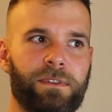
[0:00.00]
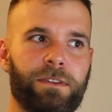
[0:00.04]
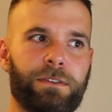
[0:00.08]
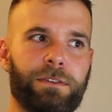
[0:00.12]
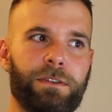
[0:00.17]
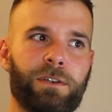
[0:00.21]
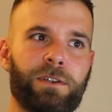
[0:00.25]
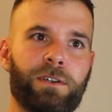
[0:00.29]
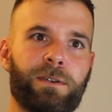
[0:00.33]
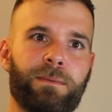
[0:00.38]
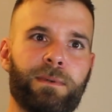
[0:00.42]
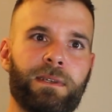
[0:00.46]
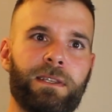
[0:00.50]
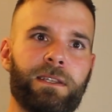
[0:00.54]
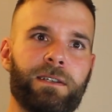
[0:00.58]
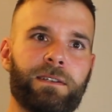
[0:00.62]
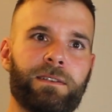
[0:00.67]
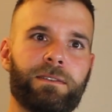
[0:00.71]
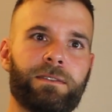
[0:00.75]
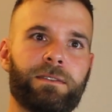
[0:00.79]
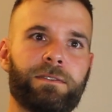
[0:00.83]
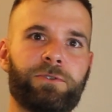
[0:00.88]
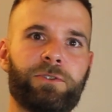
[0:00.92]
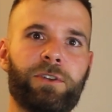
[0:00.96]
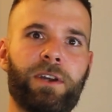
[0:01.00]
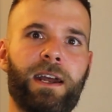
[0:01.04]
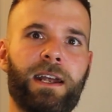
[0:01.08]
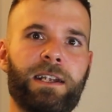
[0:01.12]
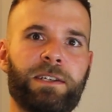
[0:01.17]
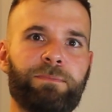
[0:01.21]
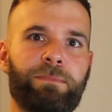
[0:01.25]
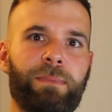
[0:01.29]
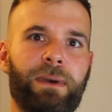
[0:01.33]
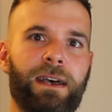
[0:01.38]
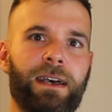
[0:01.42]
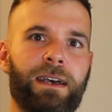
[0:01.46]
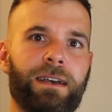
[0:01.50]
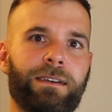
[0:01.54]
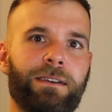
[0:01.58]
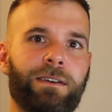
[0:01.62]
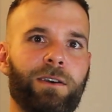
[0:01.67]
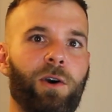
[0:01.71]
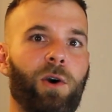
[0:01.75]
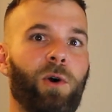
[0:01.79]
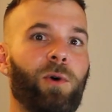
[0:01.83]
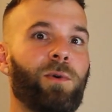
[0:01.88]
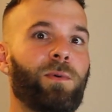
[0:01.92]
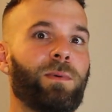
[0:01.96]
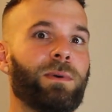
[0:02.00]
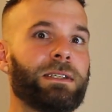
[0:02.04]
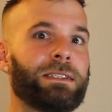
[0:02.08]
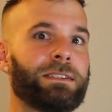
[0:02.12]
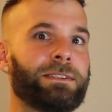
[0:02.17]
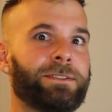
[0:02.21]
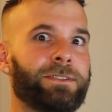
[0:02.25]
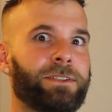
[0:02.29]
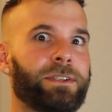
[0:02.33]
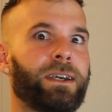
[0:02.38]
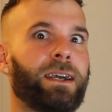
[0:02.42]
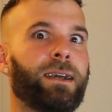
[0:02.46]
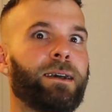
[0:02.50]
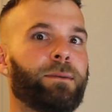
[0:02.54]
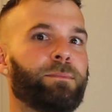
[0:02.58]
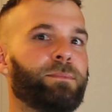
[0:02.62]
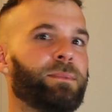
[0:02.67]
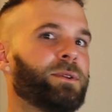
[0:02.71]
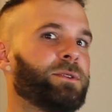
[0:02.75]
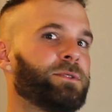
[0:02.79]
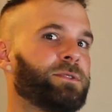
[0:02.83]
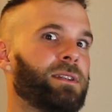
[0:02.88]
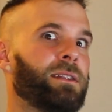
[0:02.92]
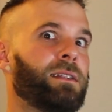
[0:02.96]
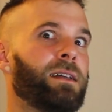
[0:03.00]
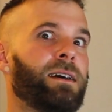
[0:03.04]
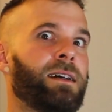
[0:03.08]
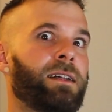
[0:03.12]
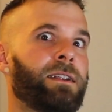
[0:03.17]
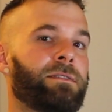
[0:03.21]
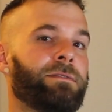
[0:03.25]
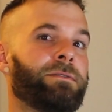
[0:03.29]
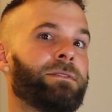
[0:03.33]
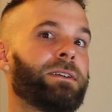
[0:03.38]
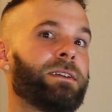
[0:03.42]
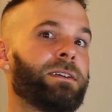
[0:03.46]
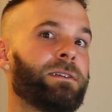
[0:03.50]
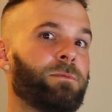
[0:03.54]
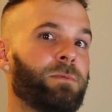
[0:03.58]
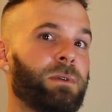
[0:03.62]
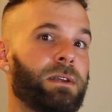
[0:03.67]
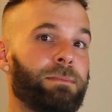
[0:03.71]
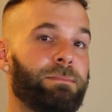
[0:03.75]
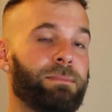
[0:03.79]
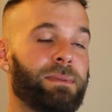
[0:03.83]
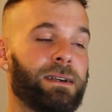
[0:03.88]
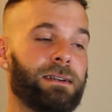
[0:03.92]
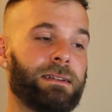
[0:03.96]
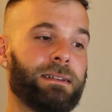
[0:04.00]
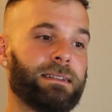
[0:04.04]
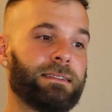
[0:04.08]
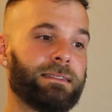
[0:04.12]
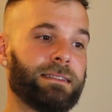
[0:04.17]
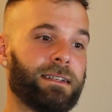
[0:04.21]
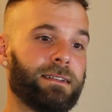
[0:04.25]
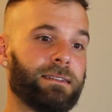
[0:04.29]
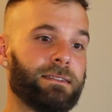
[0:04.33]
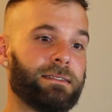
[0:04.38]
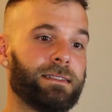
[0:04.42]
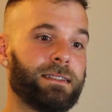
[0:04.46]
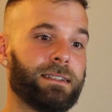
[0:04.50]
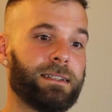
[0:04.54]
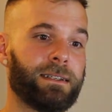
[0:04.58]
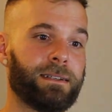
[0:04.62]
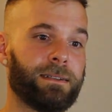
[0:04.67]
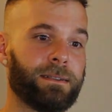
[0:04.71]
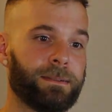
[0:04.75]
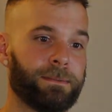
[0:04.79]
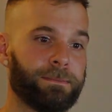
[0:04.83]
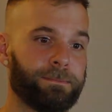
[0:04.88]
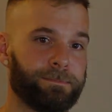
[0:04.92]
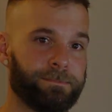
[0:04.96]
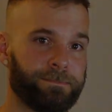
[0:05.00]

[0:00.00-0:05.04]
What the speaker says: throw them in their trash bag. Always check them. There's a lot of rare wheat pennies out there.